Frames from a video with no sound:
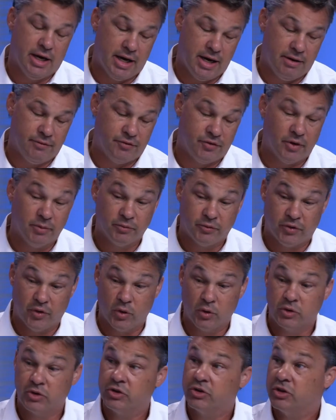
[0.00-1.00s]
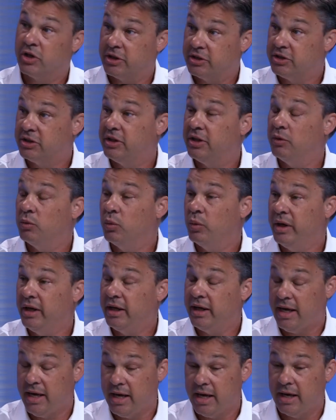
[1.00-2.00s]
from folks, such that we
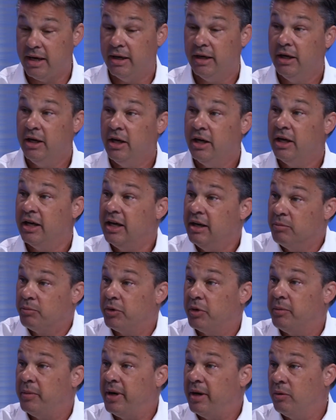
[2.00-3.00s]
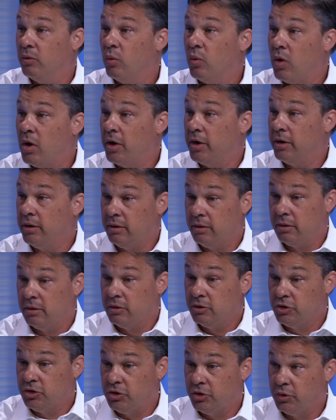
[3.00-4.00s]
can implement 1,
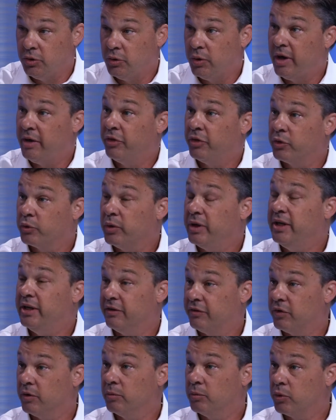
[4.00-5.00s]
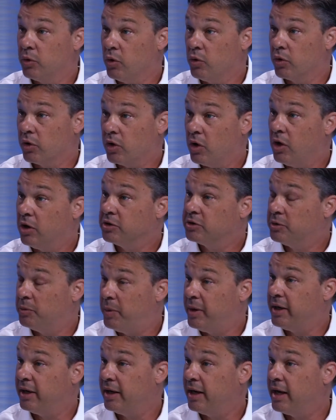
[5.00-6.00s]
2, and 3 different protocols
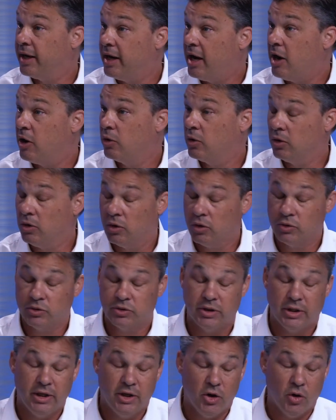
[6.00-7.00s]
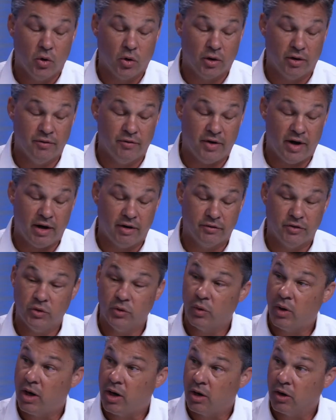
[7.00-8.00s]
depending on how close or involved
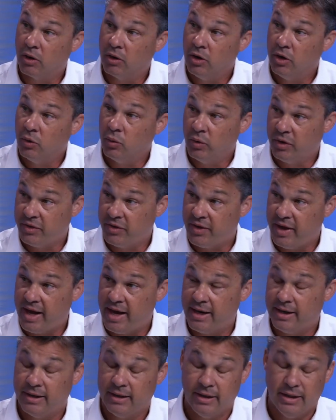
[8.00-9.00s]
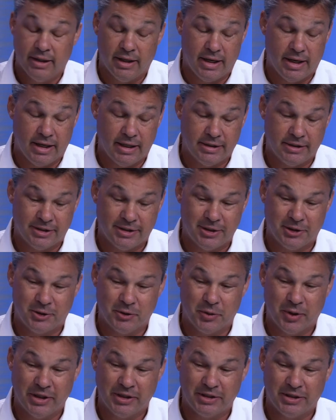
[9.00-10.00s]
you are with that
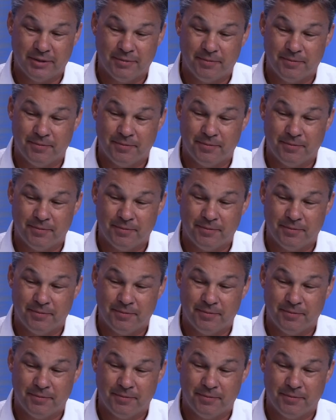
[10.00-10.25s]
situation.